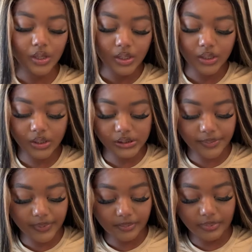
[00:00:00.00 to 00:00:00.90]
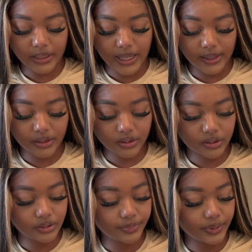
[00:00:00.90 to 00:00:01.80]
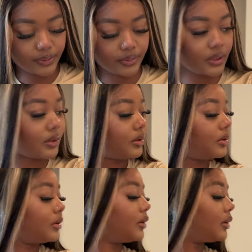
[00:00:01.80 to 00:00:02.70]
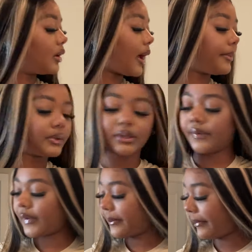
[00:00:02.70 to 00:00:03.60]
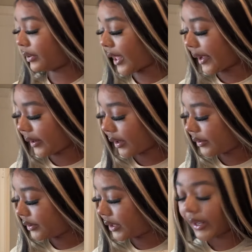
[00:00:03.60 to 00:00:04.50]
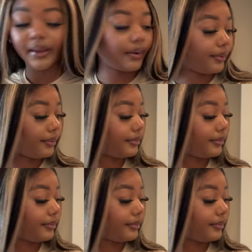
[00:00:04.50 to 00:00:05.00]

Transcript: Just in black, period. i love that black down.